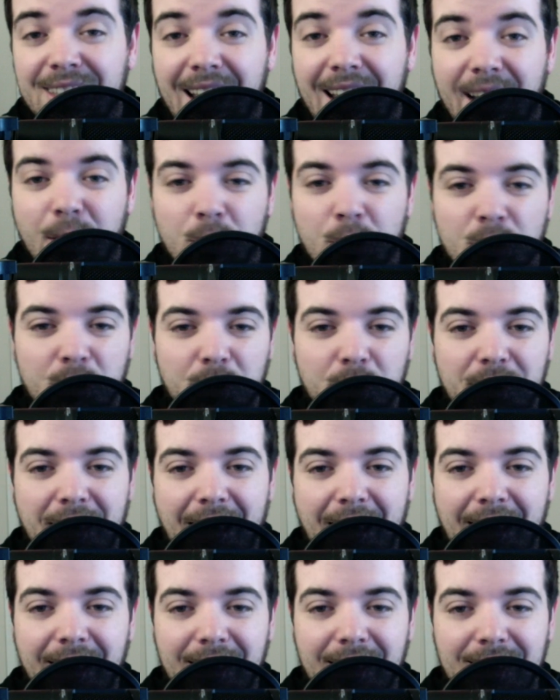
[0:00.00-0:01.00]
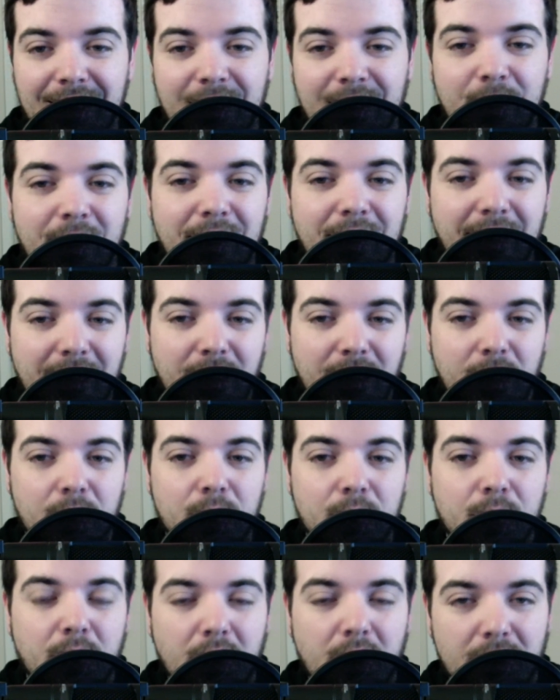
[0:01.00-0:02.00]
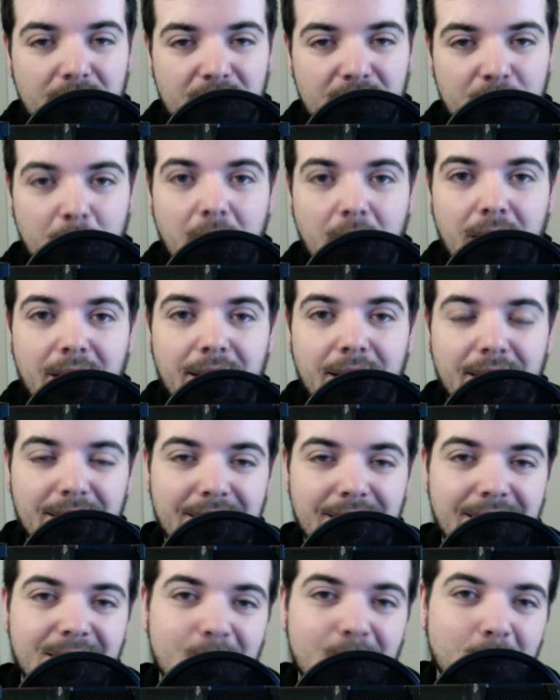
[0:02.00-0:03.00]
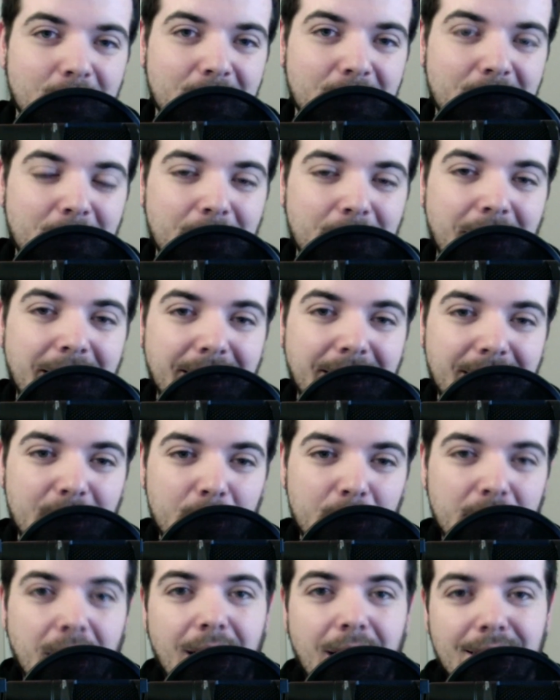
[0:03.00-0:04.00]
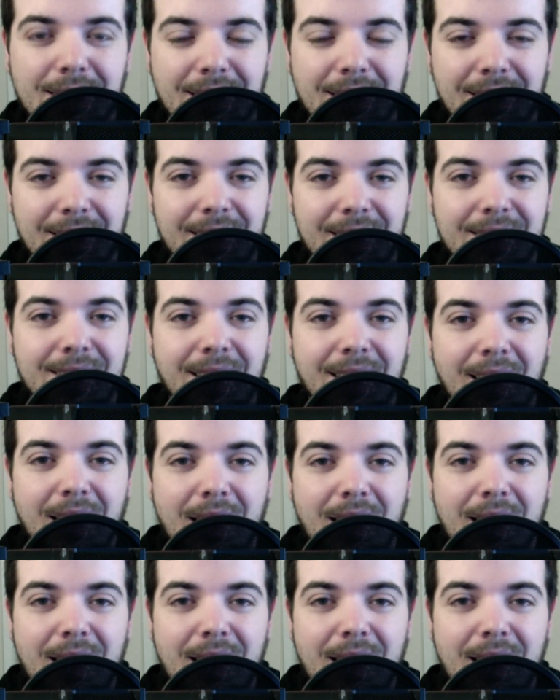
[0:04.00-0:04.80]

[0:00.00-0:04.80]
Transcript: titles or tags that you can think of on the spot, at least when you're creating your content list.